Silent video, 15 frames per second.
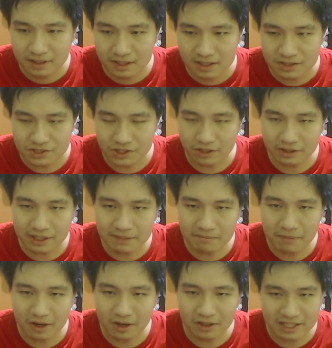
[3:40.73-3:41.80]
So I
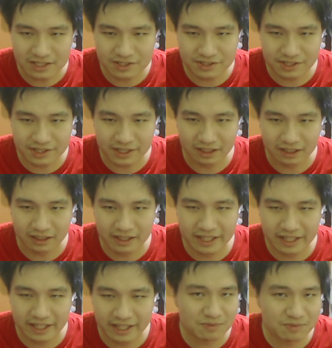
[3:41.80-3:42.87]
think Bonnie is still
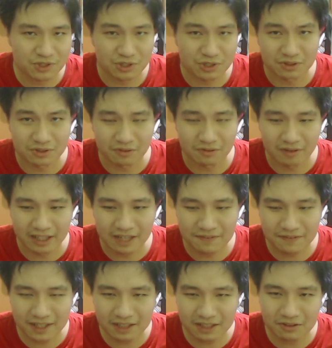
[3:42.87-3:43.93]
captured, right? I
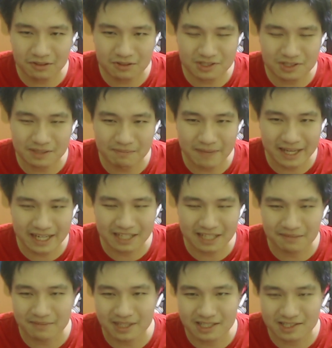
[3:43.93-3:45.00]
forgot who's the main
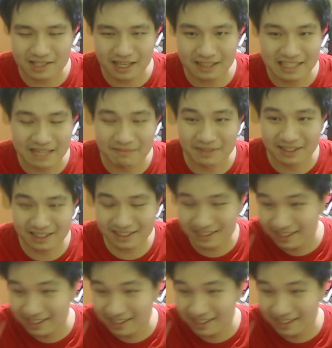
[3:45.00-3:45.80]
enemy is, god damn it.